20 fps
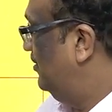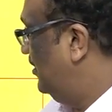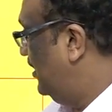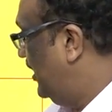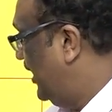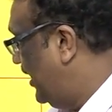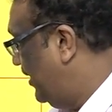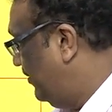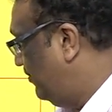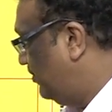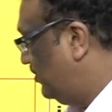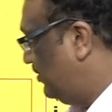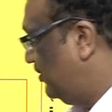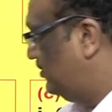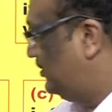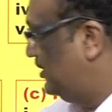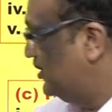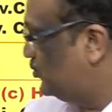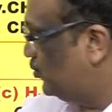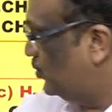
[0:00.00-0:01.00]
name,
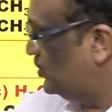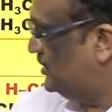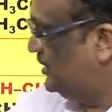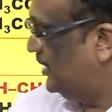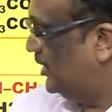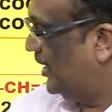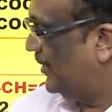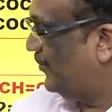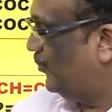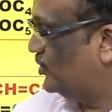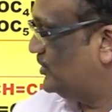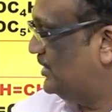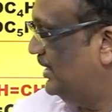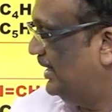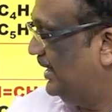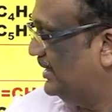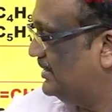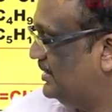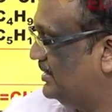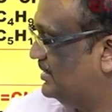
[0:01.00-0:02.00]
this was the carboxylic
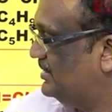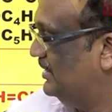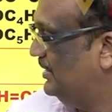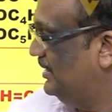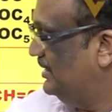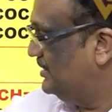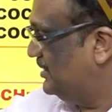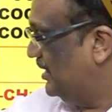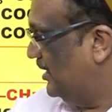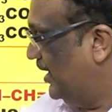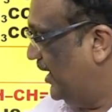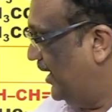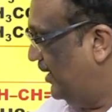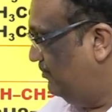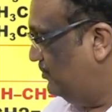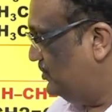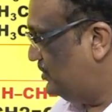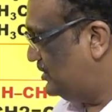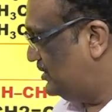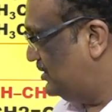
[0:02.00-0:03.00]
acid series, the
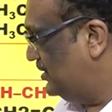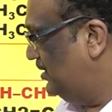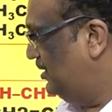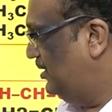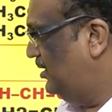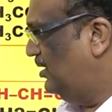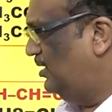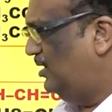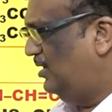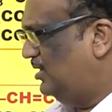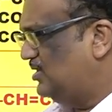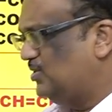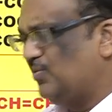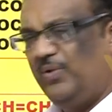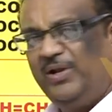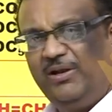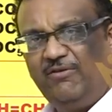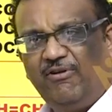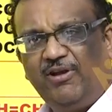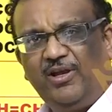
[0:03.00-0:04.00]
names. It's a
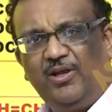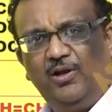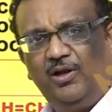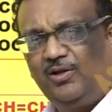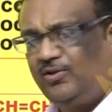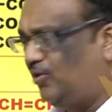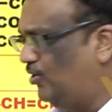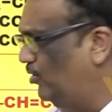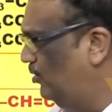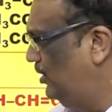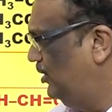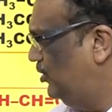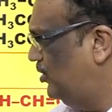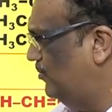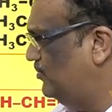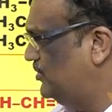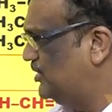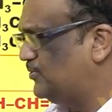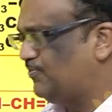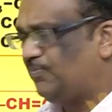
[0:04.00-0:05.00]
very regular theory,
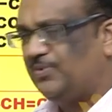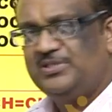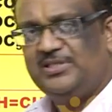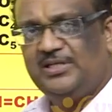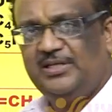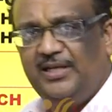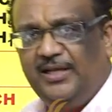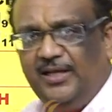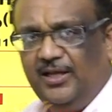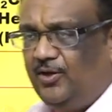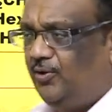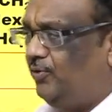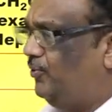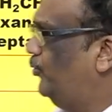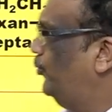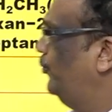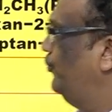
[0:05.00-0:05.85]
I'm just presenting it to you.